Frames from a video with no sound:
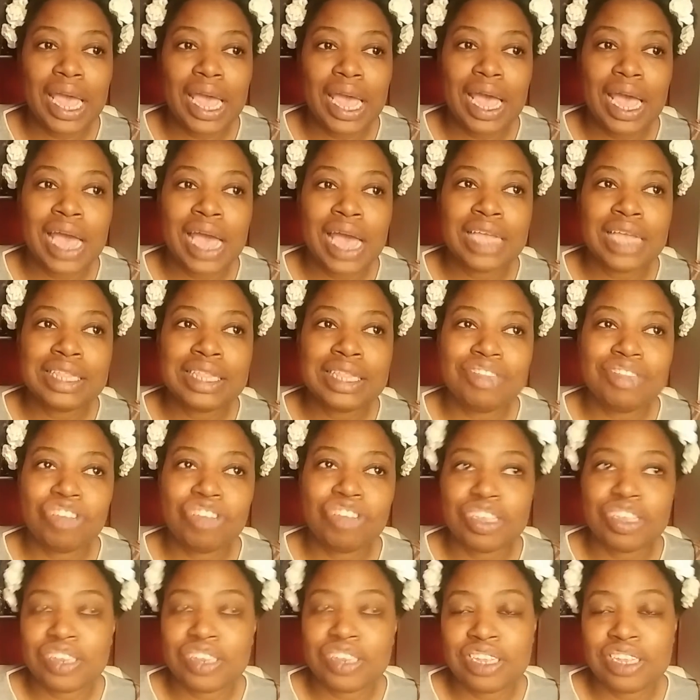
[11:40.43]
I
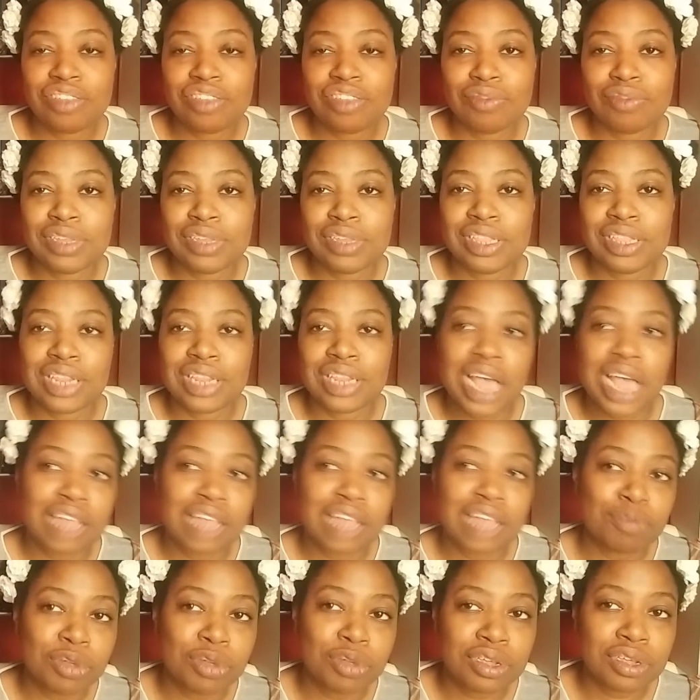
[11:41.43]
just need to read the last
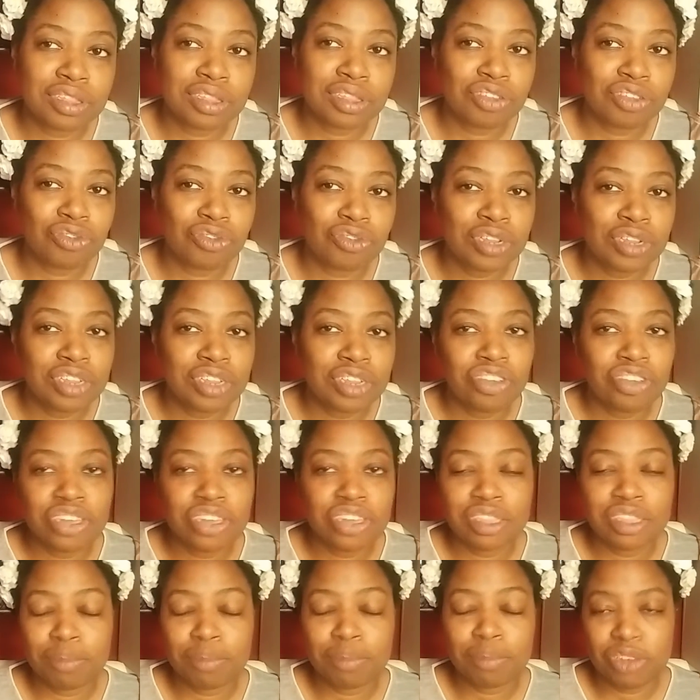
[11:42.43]
book in the trilogy,
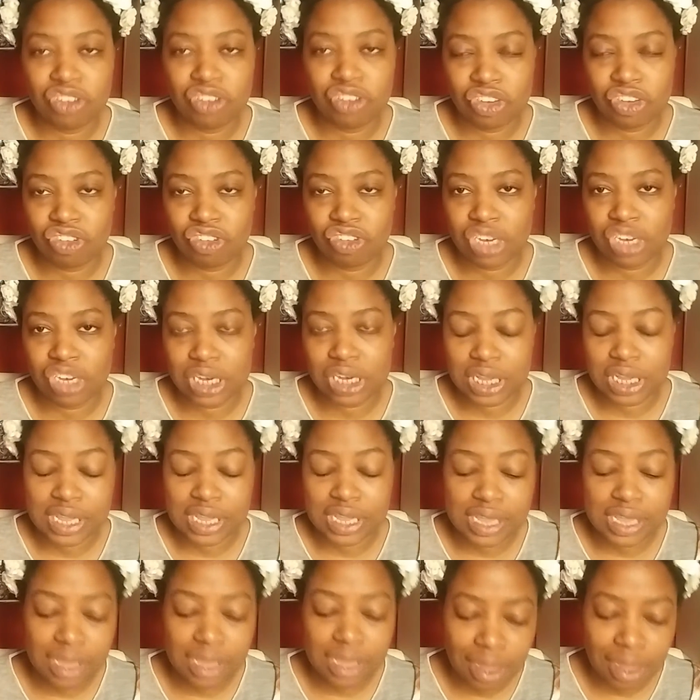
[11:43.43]
The Magician
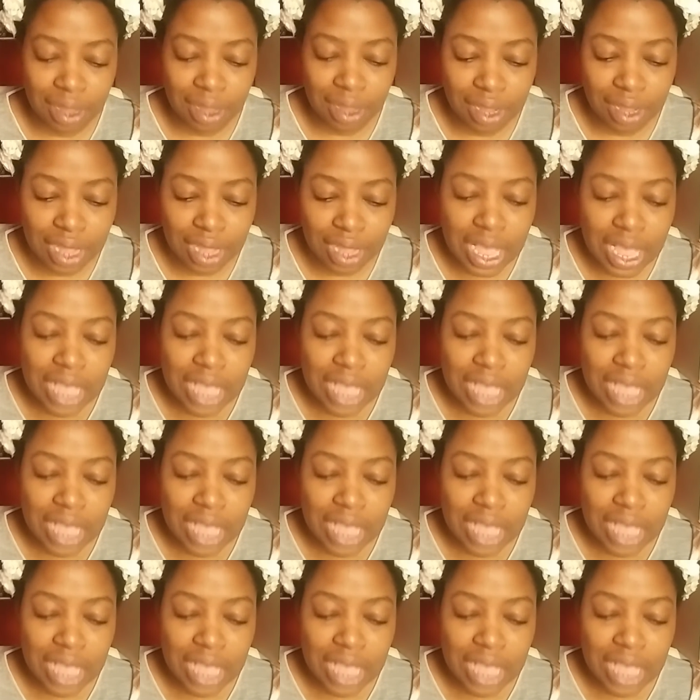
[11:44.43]
King.